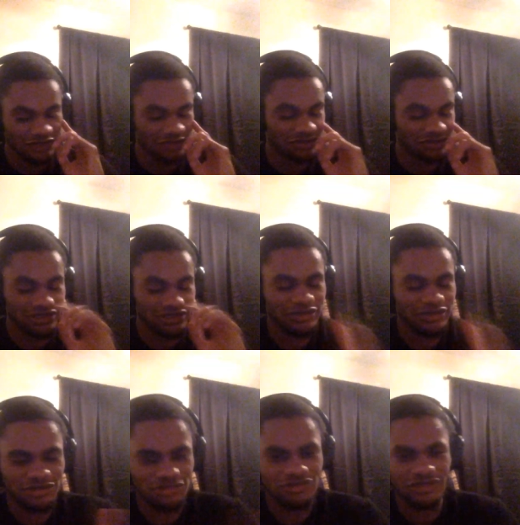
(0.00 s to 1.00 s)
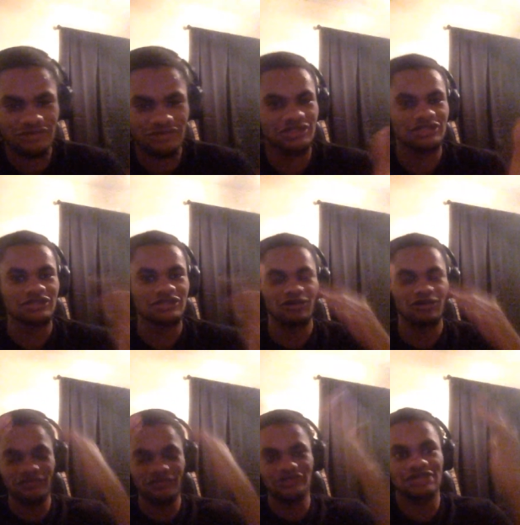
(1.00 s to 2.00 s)
I'm trying not to make them too like
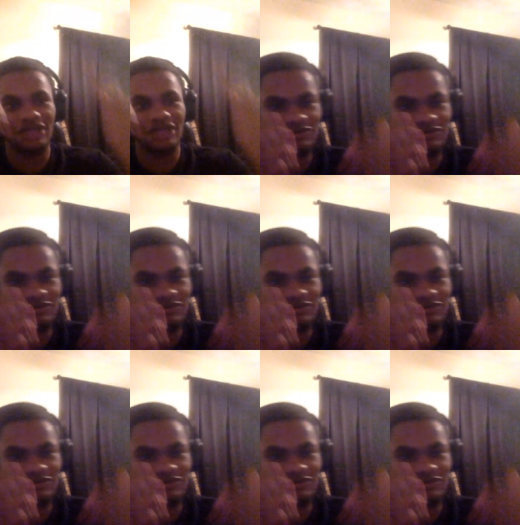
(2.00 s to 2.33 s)
over the top,